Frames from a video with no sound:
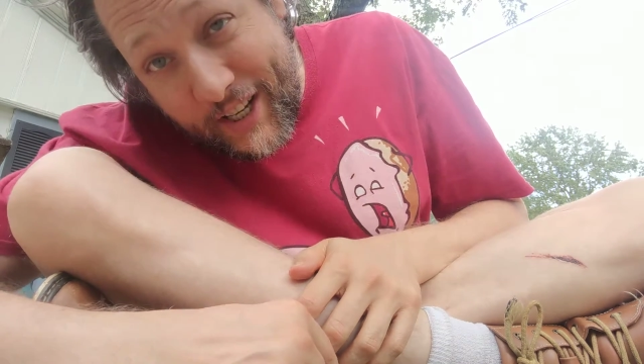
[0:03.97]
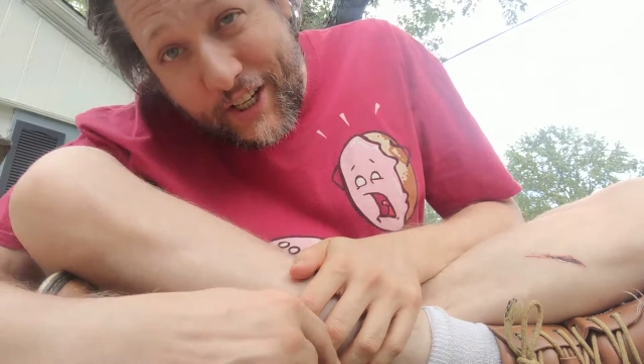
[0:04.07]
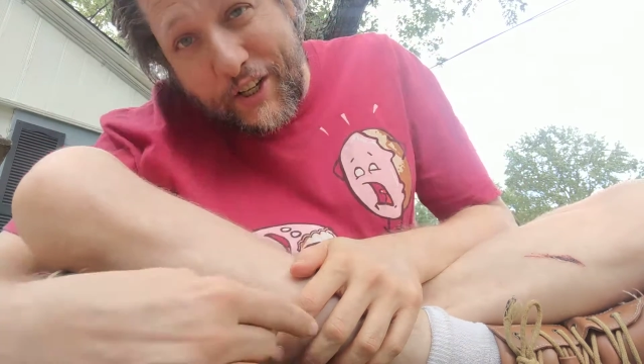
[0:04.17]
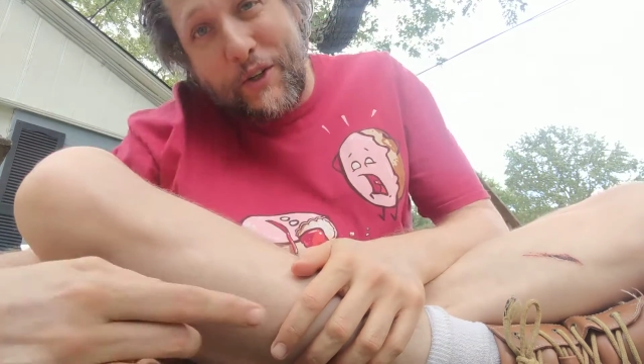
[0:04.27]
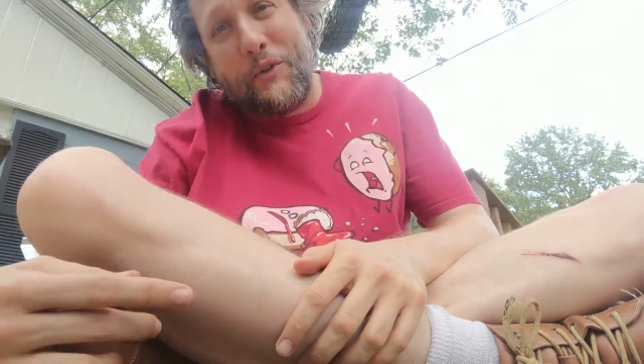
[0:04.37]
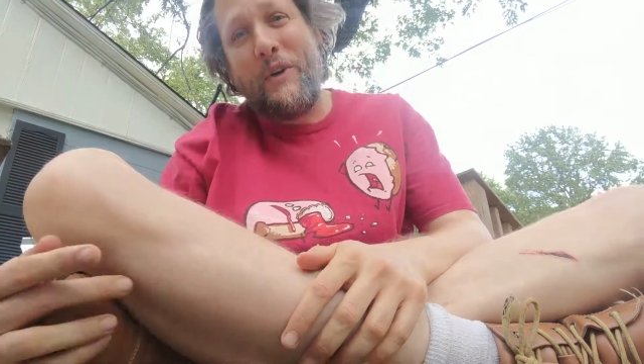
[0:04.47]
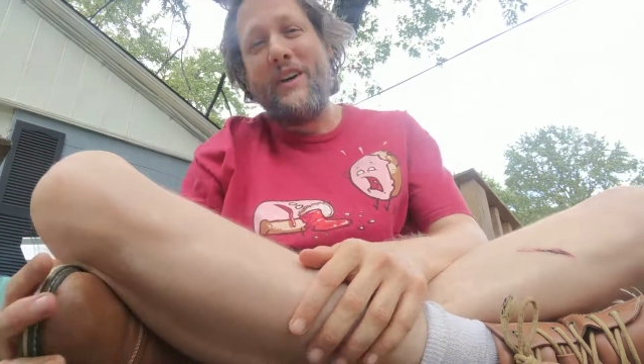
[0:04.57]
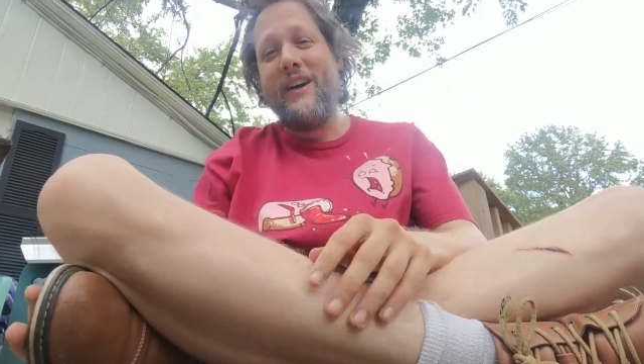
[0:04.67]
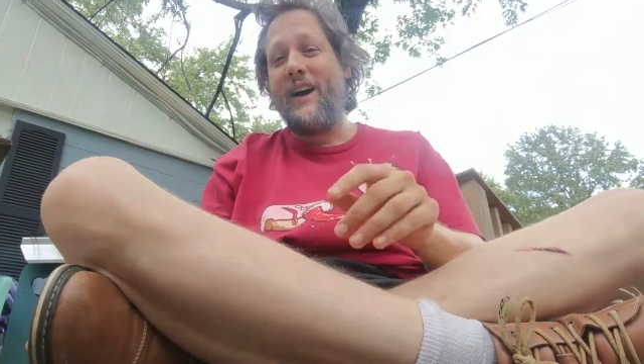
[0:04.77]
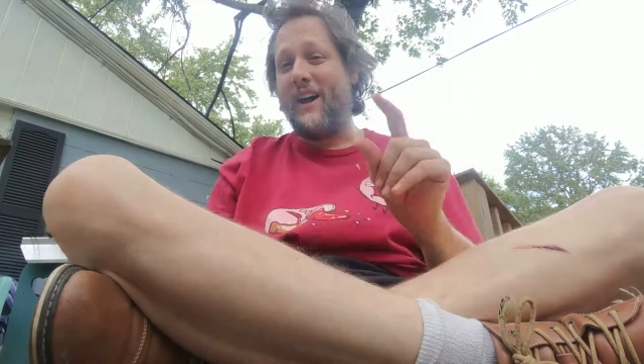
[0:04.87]
do
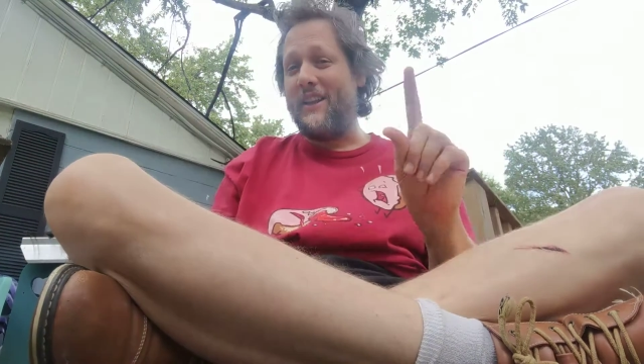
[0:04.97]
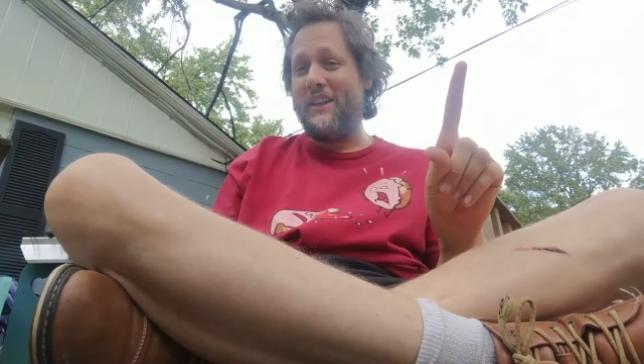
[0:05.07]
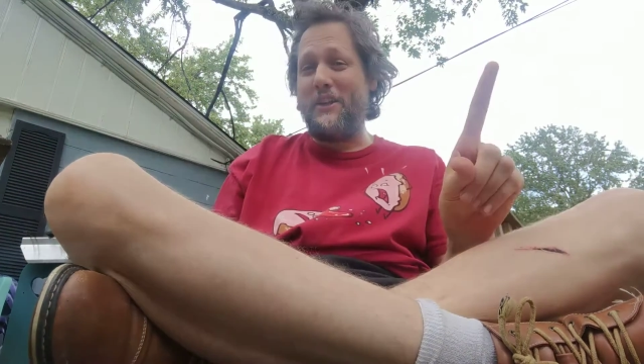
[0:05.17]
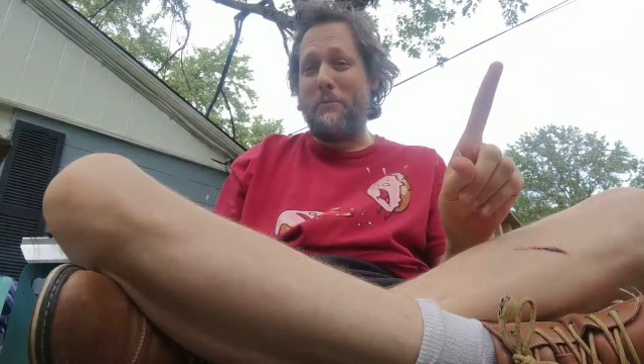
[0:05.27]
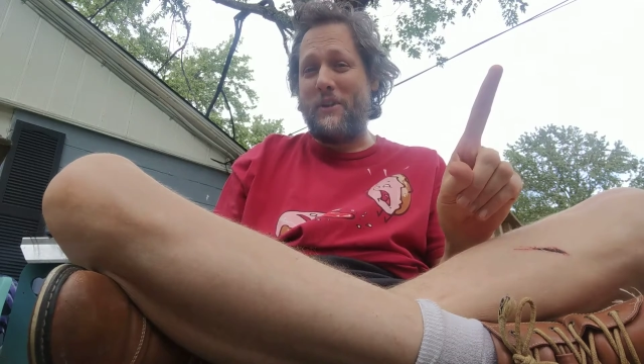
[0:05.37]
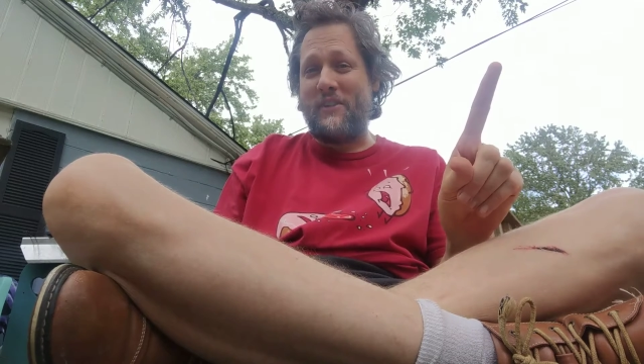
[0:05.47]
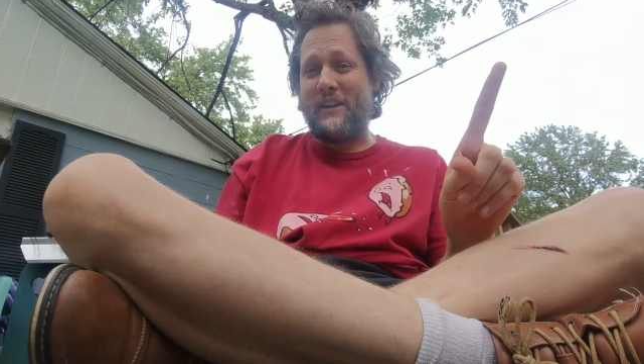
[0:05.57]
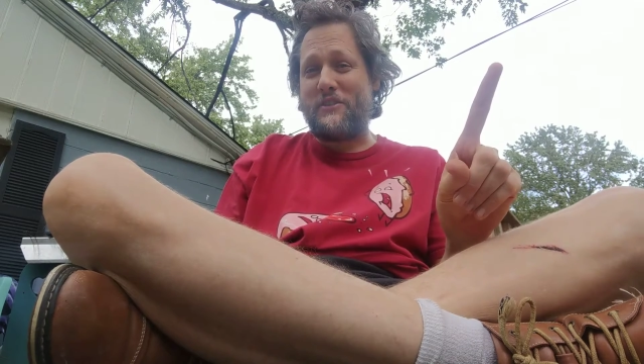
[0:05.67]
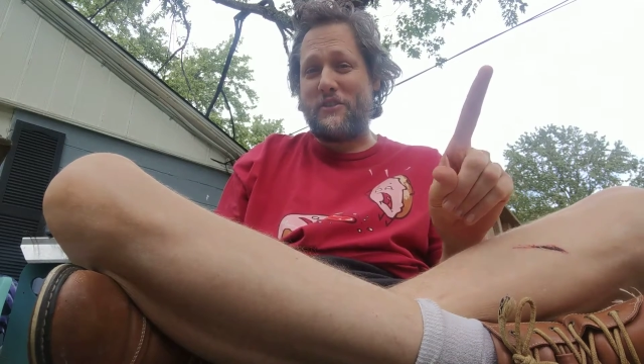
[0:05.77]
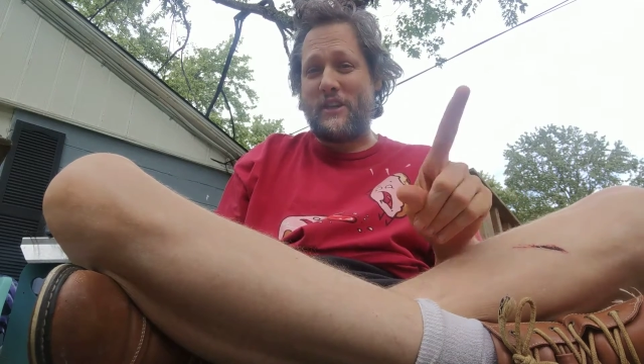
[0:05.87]
a little bit of
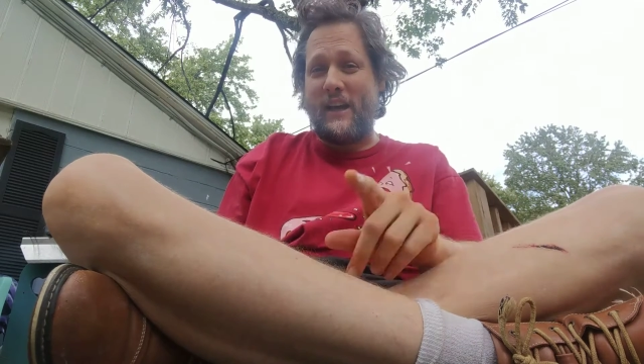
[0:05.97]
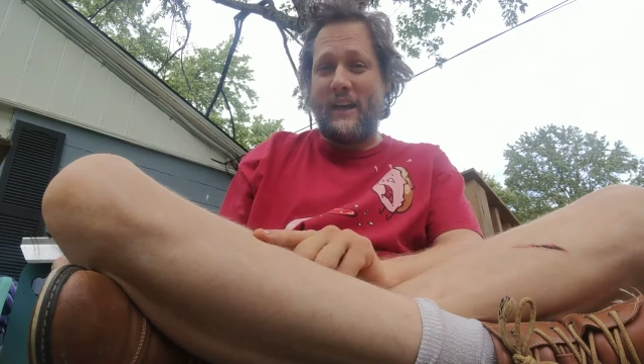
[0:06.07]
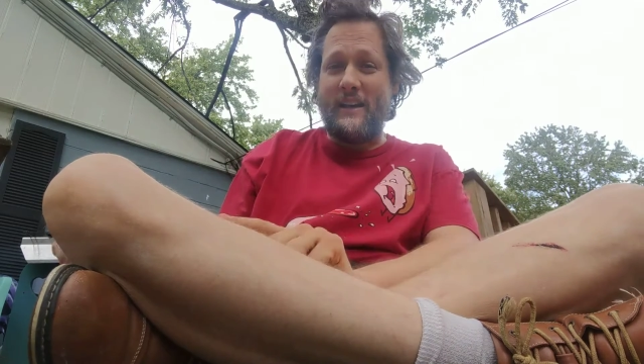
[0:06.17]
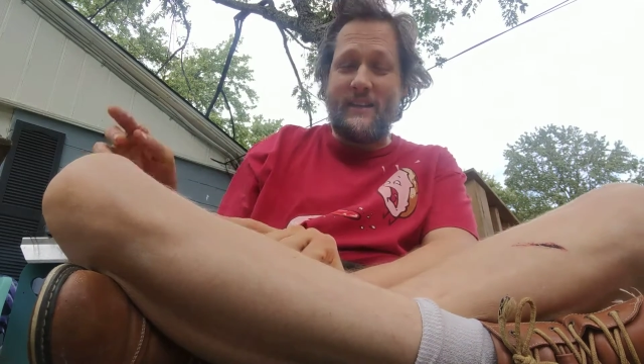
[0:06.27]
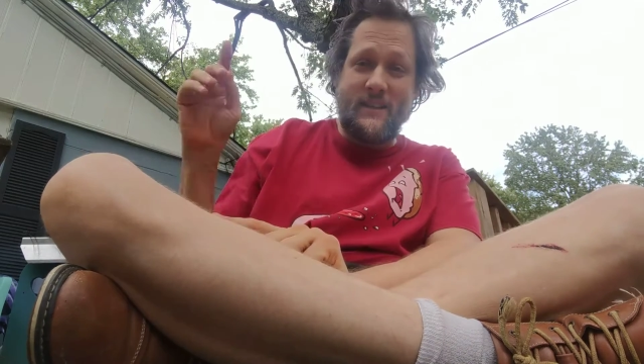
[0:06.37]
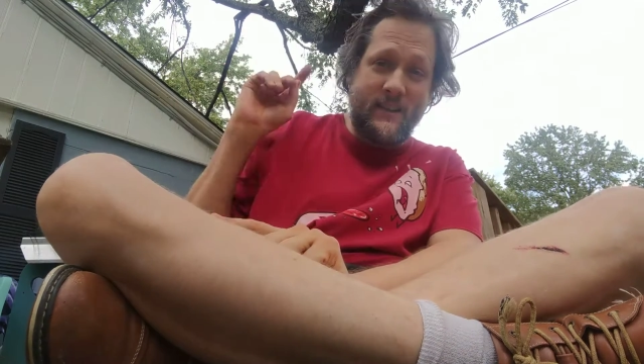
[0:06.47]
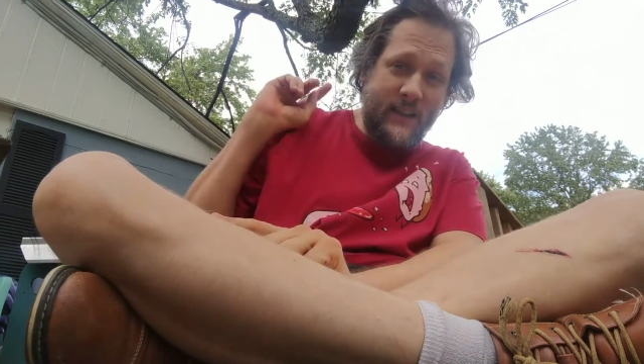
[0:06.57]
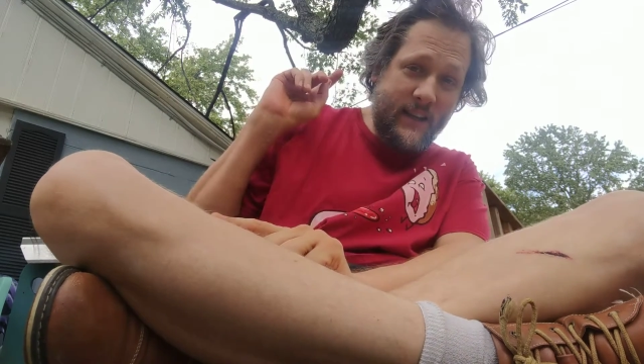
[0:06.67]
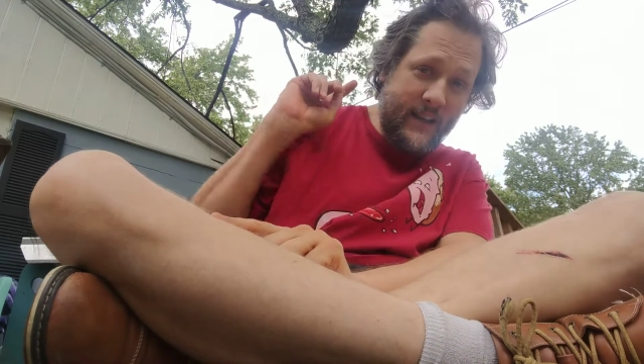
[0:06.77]
exercise